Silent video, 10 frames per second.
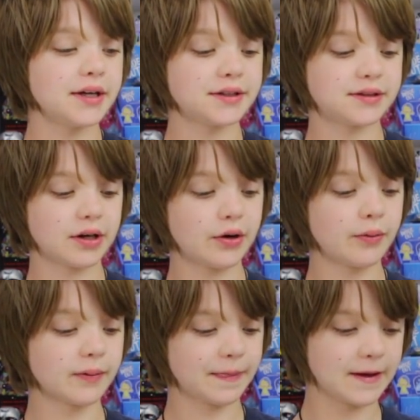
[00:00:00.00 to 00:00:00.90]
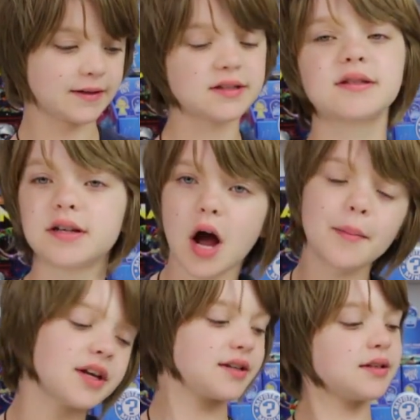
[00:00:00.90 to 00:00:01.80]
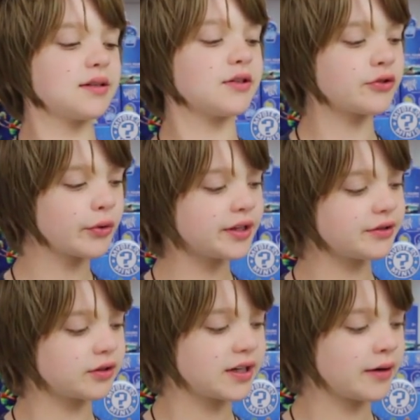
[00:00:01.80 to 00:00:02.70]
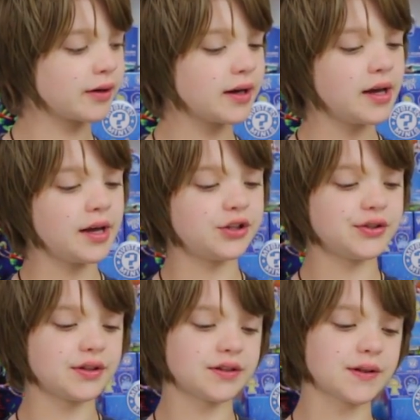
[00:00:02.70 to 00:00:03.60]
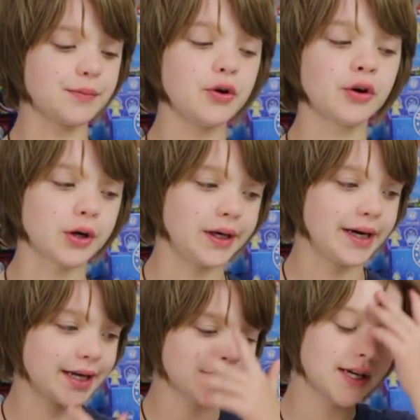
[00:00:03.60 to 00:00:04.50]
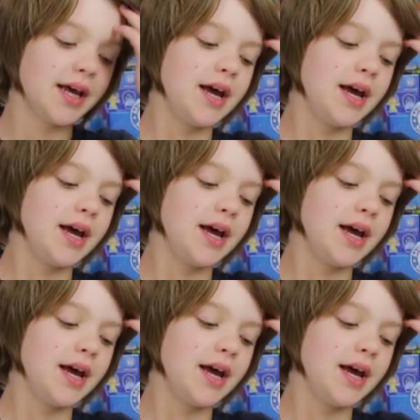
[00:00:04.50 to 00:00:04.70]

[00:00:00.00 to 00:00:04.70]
So it's the comic, the story starts out, she's in this computer class,